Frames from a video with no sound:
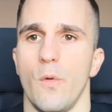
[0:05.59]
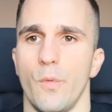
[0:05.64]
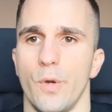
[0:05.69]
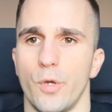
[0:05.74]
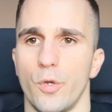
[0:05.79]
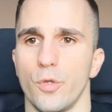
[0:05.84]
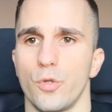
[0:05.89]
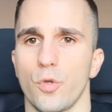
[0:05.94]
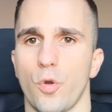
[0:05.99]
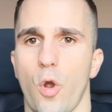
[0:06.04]

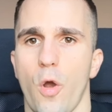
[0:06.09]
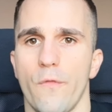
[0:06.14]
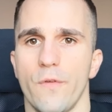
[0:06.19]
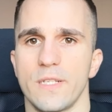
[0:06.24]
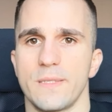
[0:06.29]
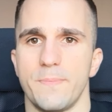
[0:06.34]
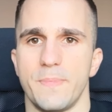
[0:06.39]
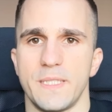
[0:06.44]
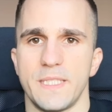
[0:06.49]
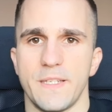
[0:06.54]
We're going to cover
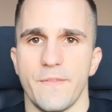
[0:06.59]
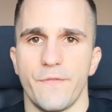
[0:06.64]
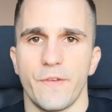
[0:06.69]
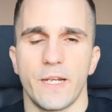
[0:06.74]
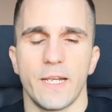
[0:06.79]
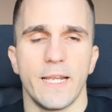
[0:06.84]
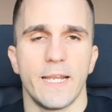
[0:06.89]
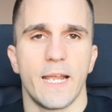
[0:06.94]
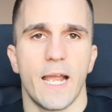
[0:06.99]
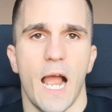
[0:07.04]

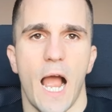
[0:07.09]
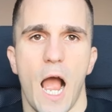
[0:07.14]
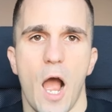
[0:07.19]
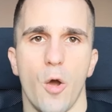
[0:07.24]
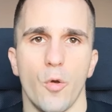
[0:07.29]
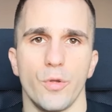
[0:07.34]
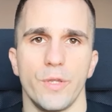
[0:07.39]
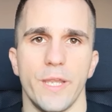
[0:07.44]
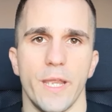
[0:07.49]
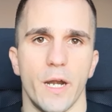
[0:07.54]
specifically
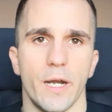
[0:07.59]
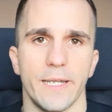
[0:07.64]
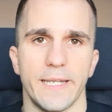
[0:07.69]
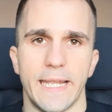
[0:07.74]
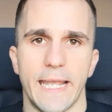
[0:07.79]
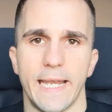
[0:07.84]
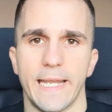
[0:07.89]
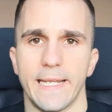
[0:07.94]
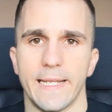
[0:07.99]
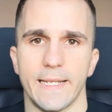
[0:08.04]
how they are
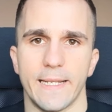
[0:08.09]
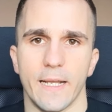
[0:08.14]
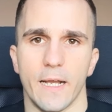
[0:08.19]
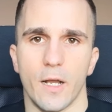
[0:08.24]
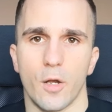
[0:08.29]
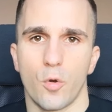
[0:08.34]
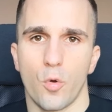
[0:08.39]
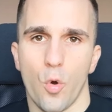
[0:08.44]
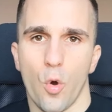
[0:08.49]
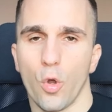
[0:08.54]
getting
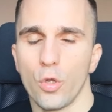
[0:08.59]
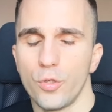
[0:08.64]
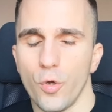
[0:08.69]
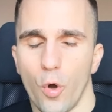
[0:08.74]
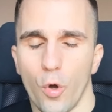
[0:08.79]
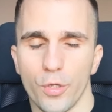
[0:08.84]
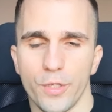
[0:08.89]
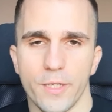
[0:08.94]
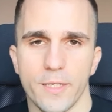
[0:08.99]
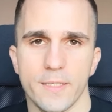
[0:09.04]
cold
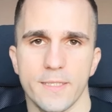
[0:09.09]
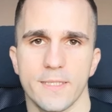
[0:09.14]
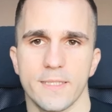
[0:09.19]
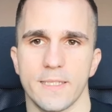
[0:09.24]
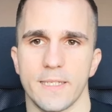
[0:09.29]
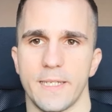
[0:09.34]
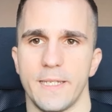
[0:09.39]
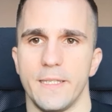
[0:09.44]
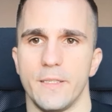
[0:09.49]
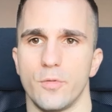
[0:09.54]

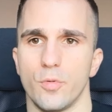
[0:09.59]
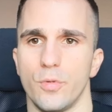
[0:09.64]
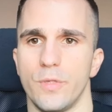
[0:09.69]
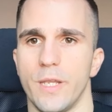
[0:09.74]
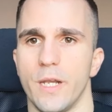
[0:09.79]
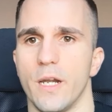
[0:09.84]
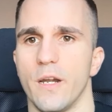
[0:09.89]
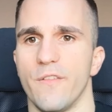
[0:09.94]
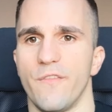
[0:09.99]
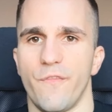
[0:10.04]
audience into
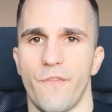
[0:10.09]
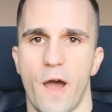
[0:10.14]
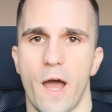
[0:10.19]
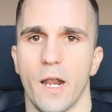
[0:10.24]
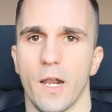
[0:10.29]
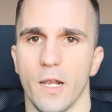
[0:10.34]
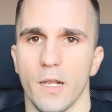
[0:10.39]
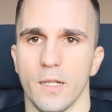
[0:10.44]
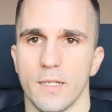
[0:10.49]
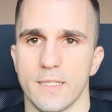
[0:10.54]
their
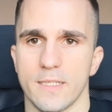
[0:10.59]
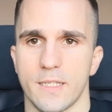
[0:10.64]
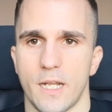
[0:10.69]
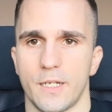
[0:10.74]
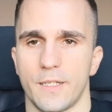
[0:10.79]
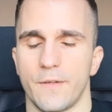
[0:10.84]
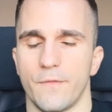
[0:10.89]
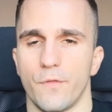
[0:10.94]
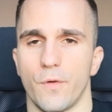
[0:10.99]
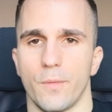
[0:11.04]
funnel,
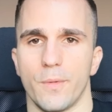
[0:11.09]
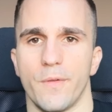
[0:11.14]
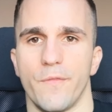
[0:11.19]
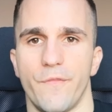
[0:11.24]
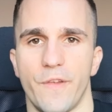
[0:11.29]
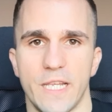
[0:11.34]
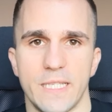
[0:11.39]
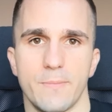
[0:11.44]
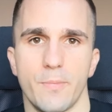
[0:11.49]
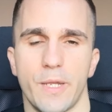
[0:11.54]
starting from their
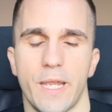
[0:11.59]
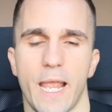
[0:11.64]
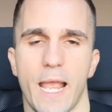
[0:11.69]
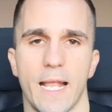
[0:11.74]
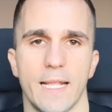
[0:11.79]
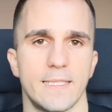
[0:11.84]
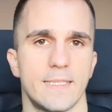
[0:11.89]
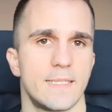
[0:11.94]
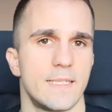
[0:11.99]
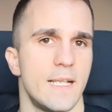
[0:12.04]
Facebook
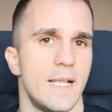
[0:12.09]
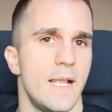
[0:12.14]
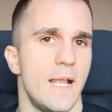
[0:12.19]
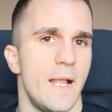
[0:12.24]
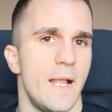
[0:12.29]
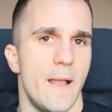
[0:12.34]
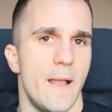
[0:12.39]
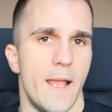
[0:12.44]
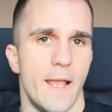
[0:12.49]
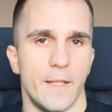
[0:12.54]
ads
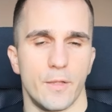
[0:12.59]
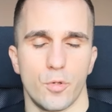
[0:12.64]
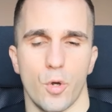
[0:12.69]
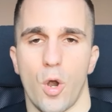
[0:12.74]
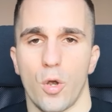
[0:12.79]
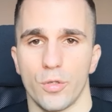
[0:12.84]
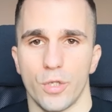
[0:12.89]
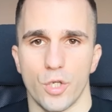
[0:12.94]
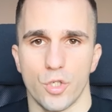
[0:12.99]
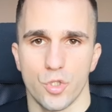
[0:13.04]
and
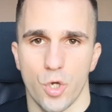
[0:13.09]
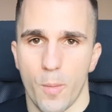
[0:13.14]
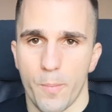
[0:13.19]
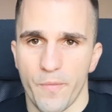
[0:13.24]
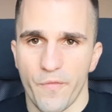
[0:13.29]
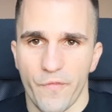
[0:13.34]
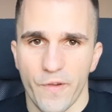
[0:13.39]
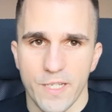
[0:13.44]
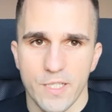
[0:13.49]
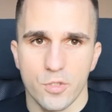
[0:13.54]
throughout their
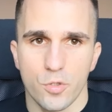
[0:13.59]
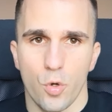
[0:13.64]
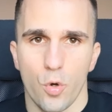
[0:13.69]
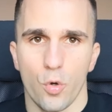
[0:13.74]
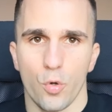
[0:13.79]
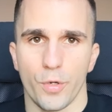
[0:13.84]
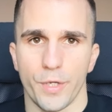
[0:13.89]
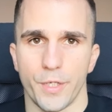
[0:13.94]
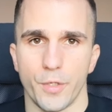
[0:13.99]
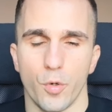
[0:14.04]
Shopify
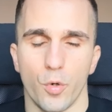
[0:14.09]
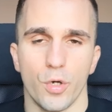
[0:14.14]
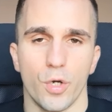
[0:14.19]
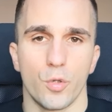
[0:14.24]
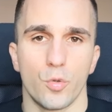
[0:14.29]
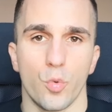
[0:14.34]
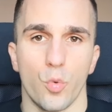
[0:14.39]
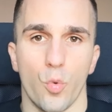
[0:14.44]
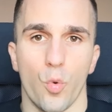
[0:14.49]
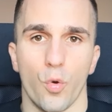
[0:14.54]
store in order
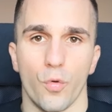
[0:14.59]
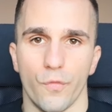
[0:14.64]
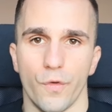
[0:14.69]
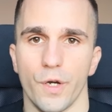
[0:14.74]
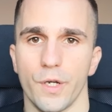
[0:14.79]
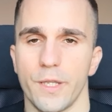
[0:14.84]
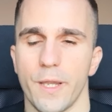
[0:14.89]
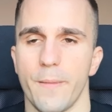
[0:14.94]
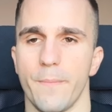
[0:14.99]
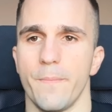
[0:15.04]
to
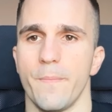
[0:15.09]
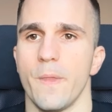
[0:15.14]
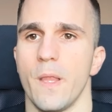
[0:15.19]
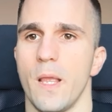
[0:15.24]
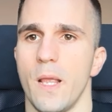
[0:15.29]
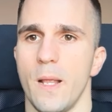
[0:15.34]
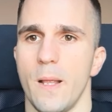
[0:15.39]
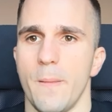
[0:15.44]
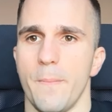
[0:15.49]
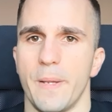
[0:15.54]
convert them.
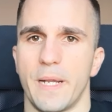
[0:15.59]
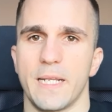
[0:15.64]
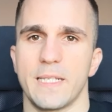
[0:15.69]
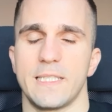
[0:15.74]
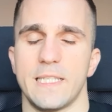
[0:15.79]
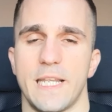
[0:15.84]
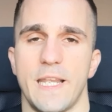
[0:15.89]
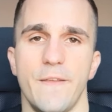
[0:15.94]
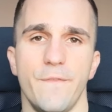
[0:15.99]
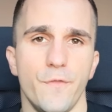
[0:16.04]

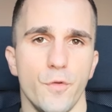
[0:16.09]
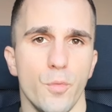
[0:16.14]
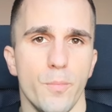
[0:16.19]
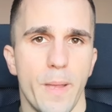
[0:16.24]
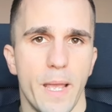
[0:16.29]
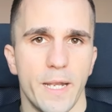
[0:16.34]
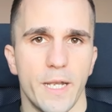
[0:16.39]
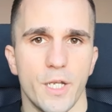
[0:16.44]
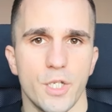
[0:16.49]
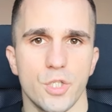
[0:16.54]
Because if you
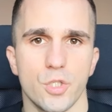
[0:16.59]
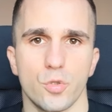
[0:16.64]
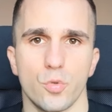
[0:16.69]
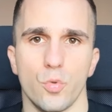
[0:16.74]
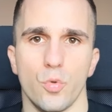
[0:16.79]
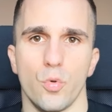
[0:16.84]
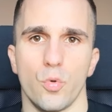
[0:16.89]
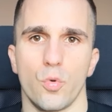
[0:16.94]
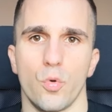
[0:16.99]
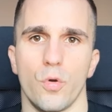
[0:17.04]
manage
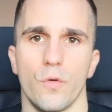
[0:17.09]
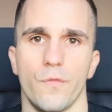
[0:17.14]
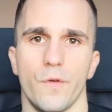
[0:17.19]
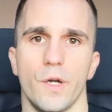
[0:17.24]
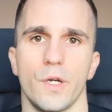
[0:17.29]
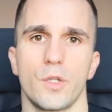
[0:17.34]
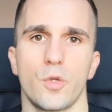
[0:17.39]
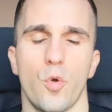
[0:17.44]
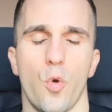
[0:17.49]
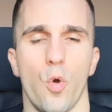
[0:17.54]
to
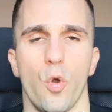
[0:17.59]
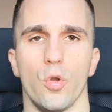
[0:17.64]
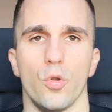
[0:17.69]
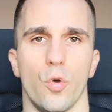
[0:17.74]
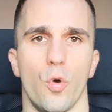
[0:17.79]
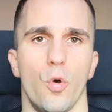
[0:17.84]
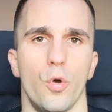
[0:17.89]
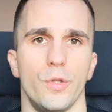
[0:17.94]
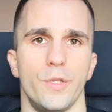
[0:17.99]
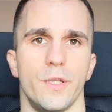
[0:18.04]
convert cold
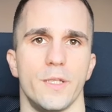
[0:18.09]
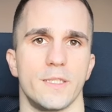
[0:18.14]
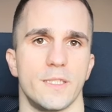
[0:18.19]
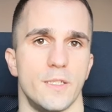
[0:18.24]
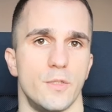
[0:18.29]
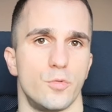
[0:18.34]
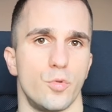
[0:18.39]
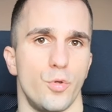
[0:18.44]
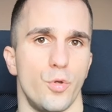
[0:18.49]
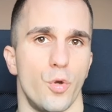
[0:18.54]
audience
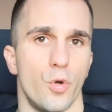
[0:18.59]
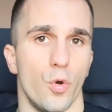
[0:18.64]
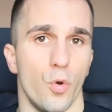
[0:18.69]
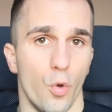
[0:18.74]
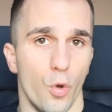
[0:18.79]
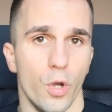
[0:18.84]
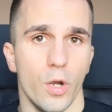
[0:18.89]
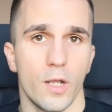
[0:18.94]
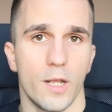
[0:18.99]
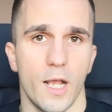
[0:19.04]
into your
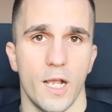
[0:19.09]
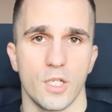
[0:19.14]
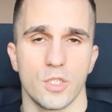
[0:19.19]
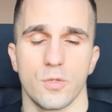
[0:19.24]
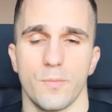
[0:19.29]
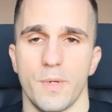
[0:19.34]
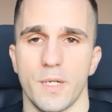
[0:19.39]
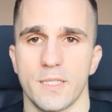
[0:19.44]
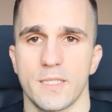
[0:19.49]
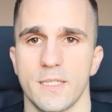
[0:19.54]
loyal
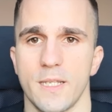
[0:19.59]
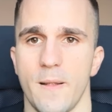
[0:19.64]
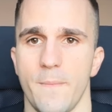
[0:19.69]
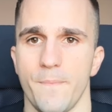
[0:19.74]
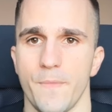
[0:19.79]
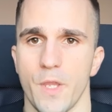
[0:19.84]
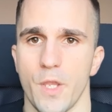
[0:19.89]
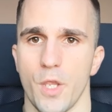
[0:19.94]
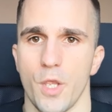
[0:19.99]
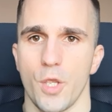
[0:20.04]
customers,
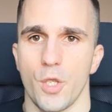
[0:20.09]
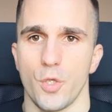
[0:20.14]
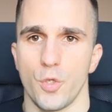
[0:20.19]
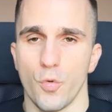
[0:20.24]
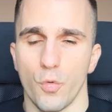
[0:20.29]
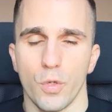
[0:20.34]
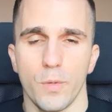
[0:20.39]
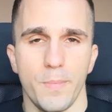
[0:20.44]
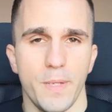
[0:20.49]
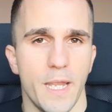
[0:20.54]

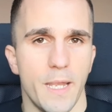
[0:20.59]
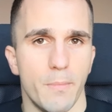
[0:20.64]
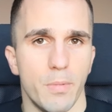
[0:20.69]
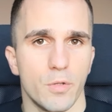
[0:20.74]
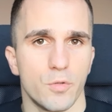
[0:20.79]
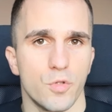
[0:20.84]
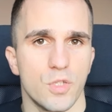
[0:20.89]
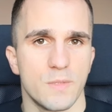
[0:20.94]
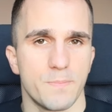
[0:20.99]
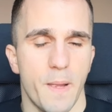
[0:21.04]
you would be able
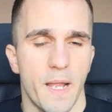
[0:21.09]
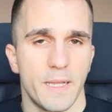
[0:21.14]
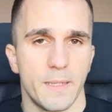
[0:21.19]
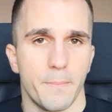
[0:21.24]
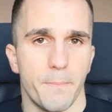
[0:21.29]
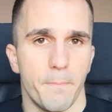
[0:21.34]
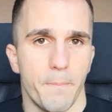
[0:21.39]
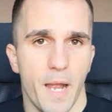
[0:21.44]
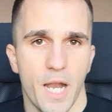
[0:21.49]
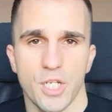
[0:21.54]
to spend
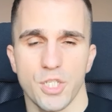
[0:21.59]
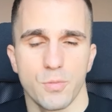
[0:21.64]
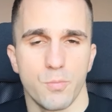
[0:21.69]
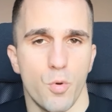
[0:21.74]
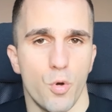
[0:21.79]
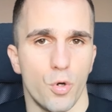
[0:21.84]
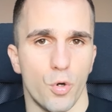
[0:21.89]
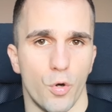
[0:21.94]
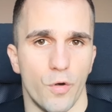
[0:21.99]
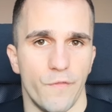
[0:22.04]
much
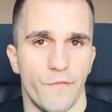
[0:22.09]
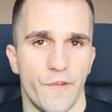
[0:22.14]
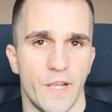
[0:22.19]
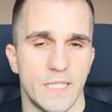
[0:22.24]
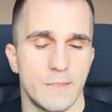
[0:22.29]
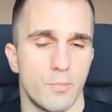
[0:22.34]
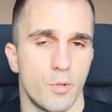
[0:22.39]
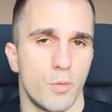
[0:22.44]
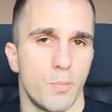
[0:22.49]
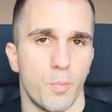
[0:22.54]
more on
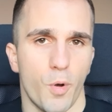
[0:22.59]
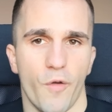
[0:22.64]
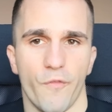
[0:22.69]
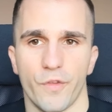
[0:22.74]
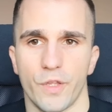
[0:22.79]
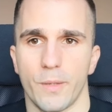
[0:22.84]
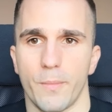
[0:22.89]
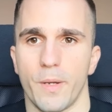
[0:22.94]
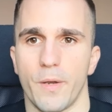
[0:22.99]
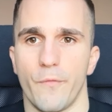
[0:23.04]
Facebook
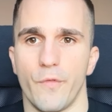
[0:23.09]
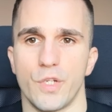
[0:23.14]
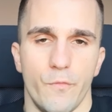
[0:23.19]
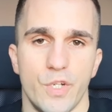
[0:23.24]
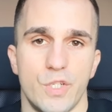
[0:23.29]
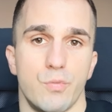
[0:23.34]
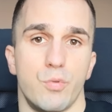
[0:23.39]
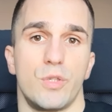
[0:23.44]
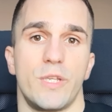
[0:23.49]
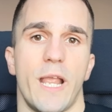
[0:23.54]
profitably,
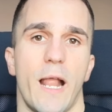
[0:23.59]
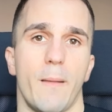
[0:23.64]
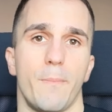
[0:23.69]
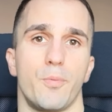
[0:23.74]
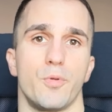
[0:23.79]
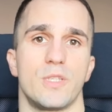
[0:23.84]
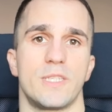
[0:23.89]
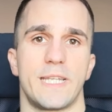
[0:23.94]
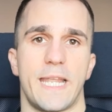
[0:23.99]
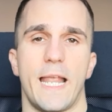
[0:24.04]
which would
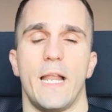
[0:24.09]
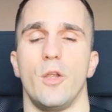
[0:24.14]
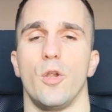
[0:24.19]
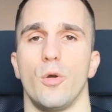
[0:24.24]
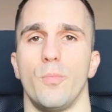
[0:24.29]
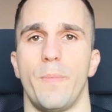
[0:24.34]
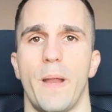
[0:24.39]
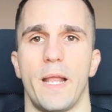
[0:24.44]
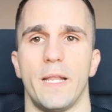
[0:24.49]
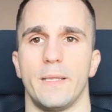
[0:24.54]
help you scale
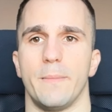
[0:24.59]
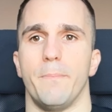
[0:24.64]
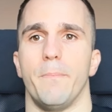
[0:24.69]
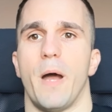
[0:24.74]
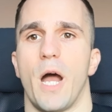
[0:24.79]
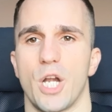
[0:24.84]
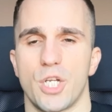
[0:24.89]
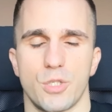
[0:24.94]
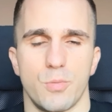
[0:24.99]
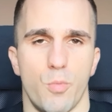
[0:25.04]
your brand
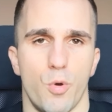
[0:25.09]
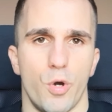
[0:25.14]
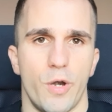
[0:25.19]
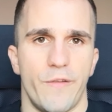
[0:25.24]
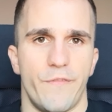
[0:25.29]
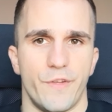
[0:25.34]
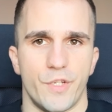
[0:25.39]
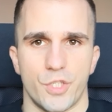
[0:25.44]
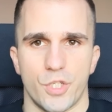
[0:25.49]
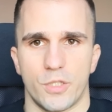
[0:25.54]
much more
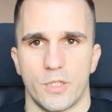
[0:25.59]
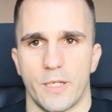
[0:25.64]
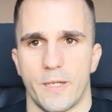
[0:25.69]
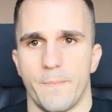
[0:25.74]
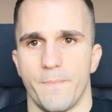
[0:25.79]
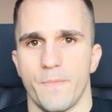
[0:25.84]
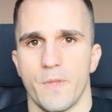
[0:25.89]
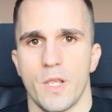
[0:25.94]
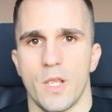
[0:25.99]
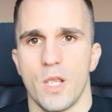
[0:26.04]
efficiently.